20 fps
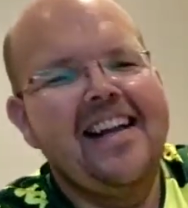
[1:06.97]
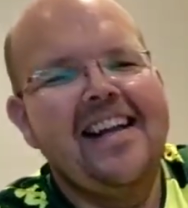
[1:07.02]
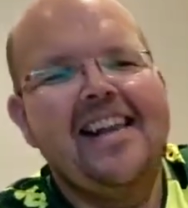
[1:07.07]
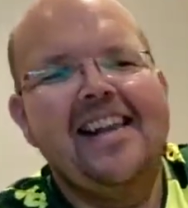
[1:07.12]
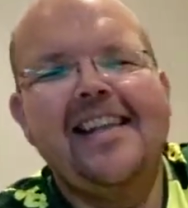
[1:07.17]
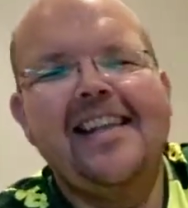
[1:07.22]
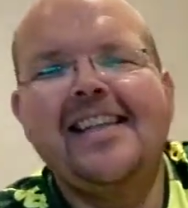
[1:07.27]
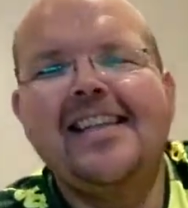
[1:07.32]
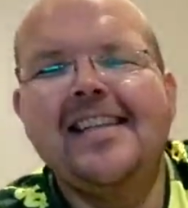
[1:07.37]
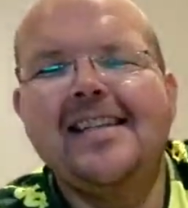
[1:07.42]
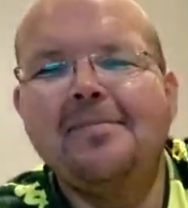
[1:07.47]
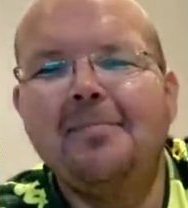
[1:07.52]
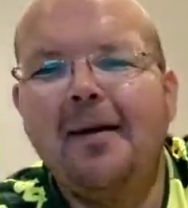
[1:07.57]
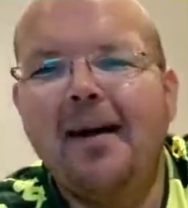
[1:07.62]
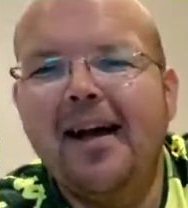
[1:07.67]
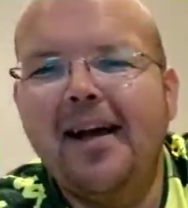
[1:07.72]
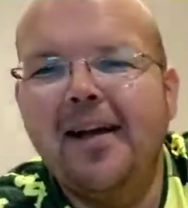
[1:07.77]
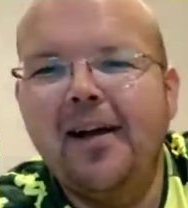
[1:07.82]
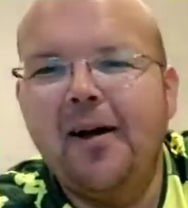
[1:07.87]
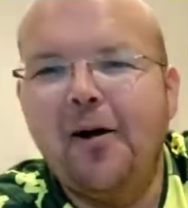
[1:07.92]
This is
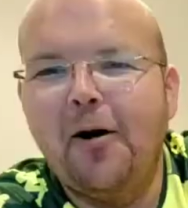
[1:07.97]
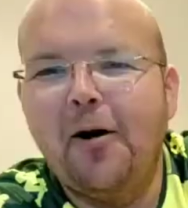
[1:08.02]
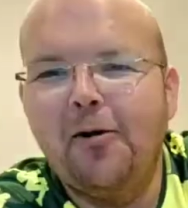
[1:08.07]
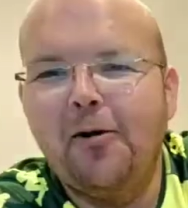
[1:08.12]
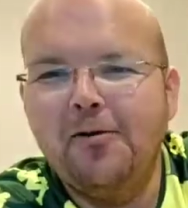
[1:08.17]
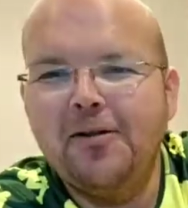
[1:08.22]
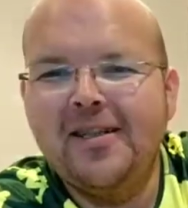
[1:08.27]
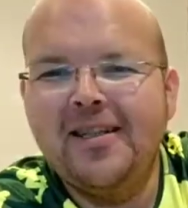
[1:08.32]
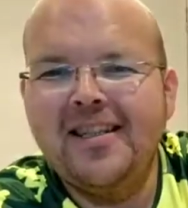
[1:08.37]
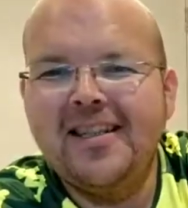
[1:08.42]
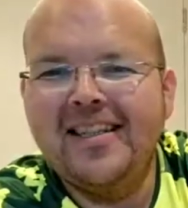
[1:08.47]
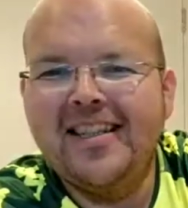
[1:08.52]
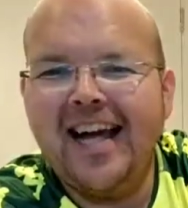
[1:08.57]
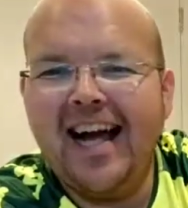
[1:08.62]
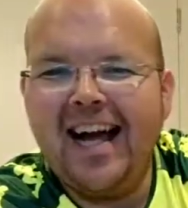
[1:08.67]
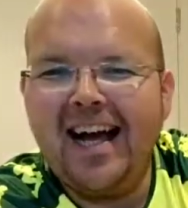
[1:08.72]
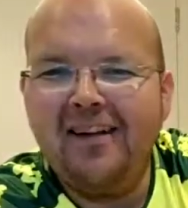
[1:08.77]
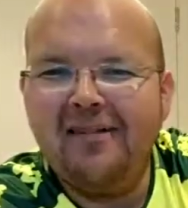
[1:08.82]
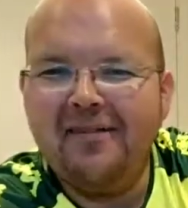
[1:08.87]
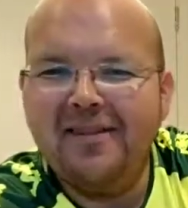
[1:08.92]
my Alton
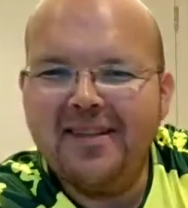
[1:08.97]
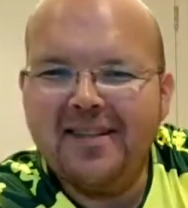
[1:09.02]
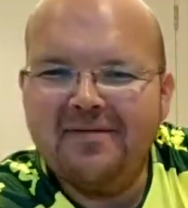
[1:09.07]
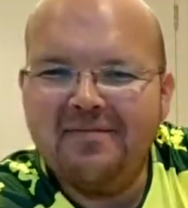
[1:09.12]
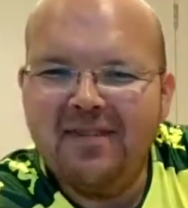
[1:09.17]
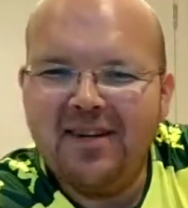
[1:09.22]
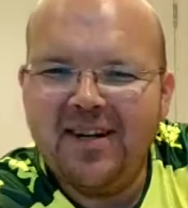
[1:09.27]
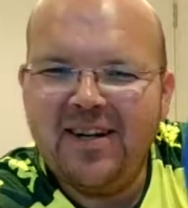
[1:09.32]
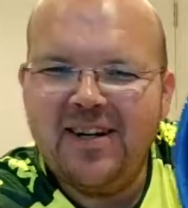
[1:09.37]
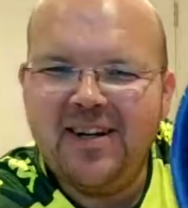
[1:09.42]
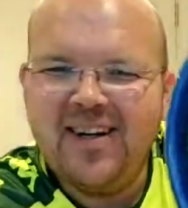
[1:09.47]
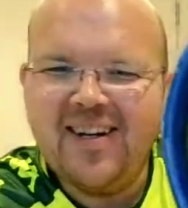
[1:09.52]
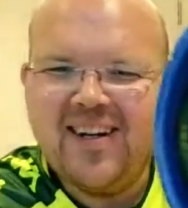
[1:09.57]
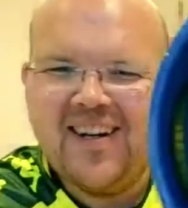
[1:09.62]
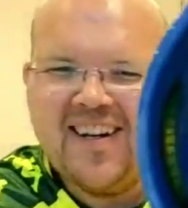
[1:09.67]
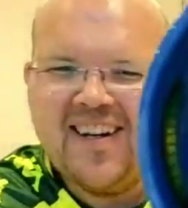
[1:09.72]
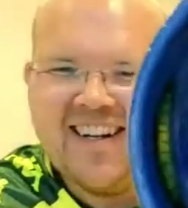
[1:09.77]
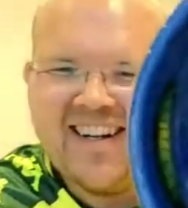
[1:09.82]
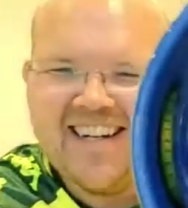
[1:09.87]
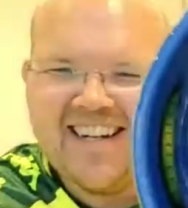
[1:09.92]
Towers
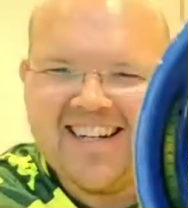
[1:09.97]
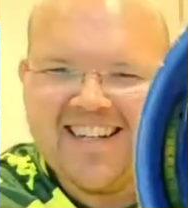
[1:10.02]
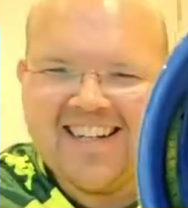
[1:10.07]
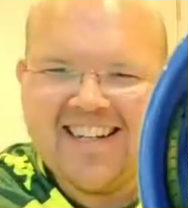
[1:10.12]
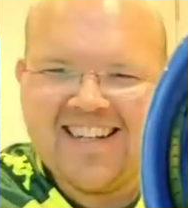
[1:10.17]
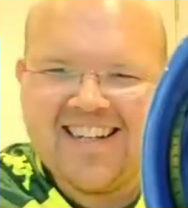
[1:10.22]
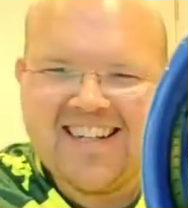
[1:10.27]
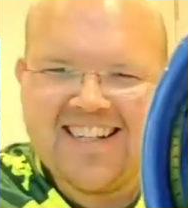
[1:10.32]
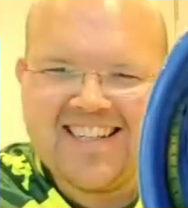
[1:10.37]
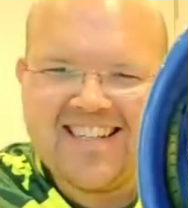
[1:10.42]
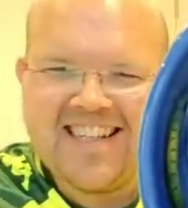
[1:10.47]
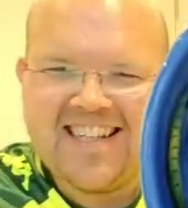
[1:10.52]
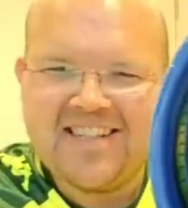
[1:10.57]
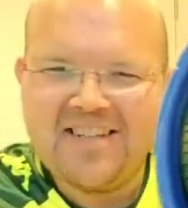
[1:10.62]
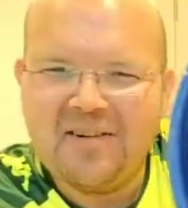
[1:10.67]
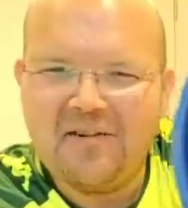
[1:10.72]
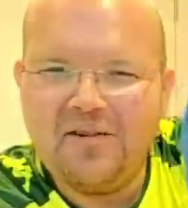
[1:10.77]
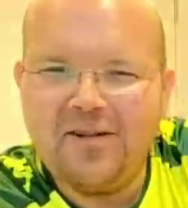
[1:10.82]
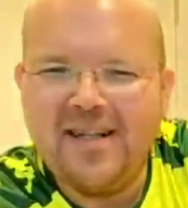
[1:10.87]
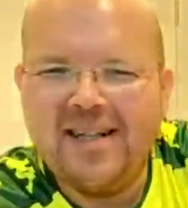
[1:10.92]
mug. Look, it says
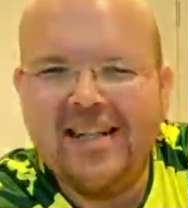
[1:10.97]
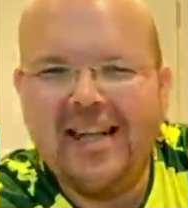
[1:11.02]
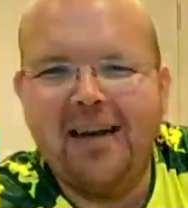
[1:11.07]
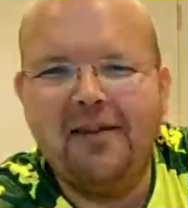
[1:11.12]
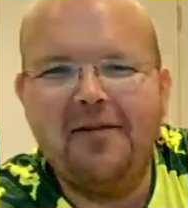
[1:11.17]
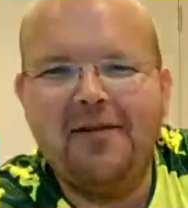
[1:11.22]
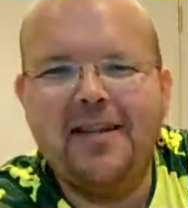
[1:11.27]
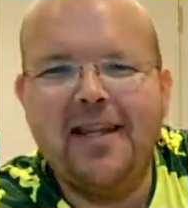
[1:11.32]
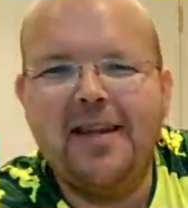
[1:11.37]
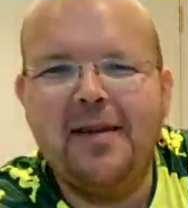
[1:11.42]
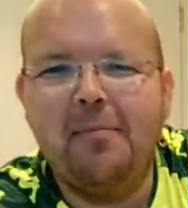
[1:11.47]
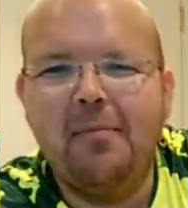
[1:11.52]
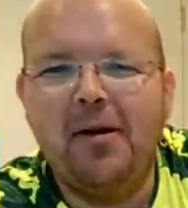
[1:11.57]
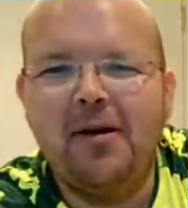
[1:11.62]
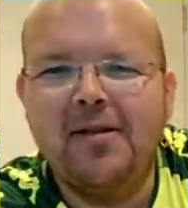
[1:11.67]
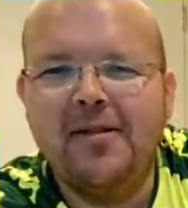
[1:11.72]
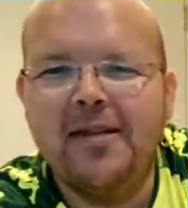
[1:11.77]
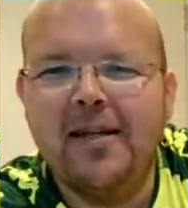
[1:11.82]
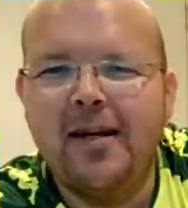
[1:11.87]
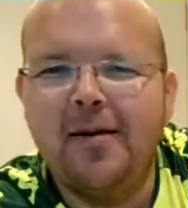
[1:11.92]
Alton Towers in the
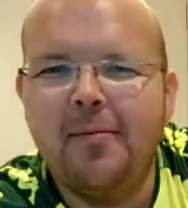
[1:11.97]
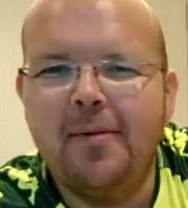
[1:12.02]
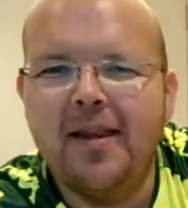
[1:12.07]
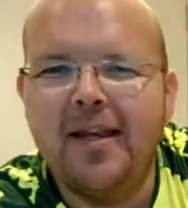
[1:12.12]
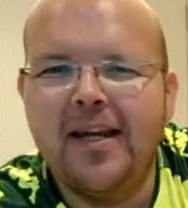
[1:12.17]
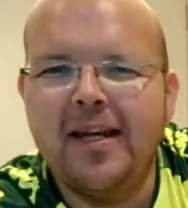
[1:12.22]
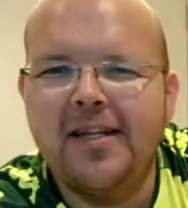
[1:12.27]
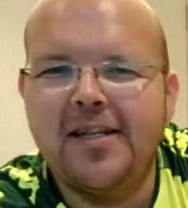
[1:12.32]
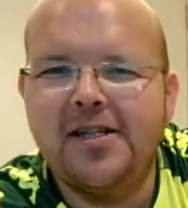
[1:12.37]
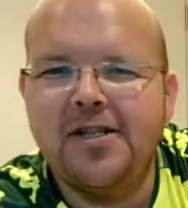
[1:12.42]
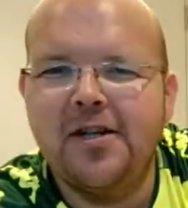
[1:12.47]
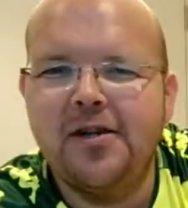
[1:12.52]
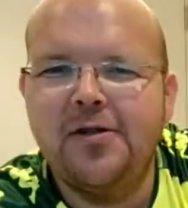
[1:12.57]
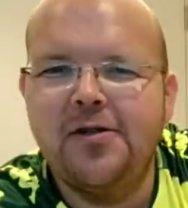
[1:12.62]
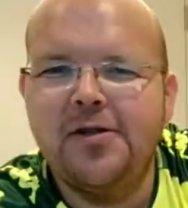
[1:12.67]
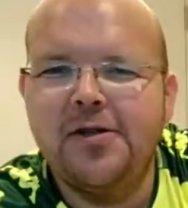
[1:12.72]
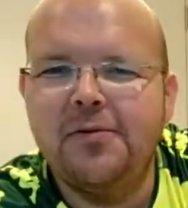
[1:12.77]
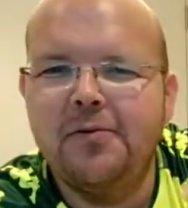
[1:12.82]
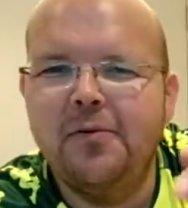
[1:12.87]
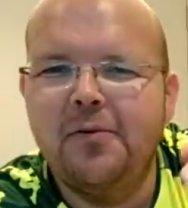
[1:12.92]
bottom, and then it
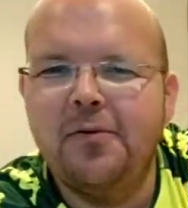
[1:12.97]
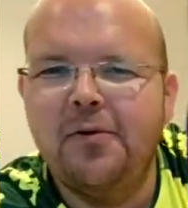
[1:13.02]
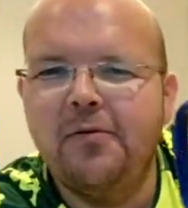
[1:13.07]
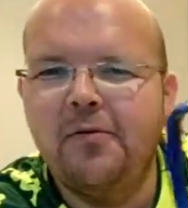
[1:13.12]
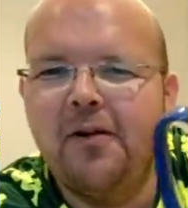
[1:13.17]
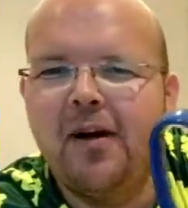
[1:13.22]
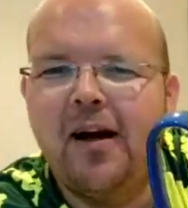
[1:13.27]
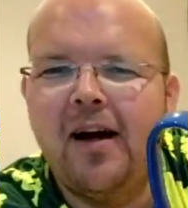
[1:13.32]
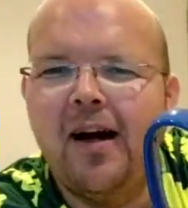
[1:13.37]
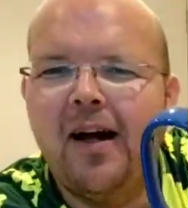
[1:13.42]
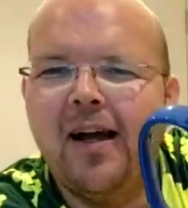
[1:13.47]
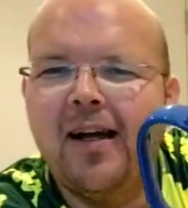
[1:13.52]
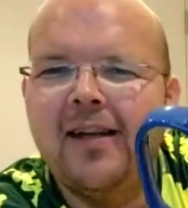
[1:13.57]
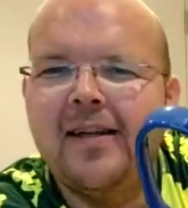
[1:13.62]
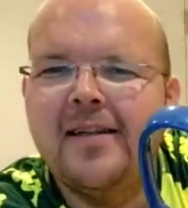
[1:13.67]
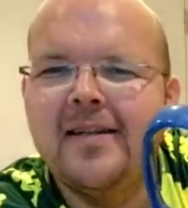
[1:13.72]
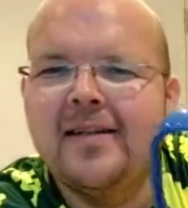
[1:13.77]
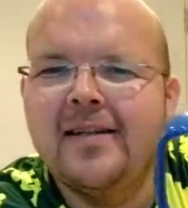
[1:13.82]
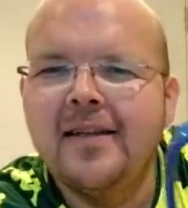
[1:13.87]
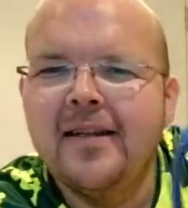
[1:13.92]
shows you all the
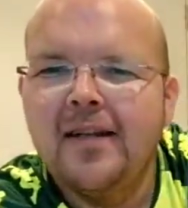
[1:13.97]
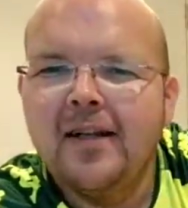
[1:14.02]
rides.